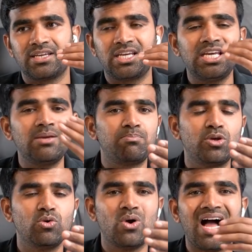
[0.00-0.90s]
keep
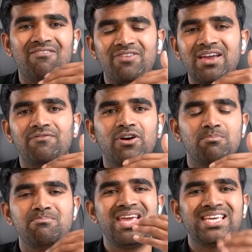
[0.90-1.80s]
you away
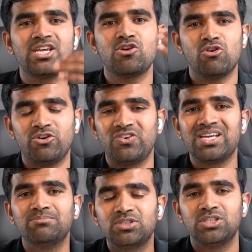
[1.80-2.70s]
from making your
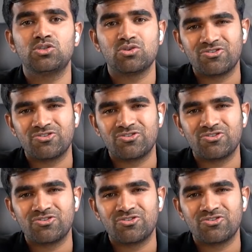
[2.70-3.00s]
dreams into a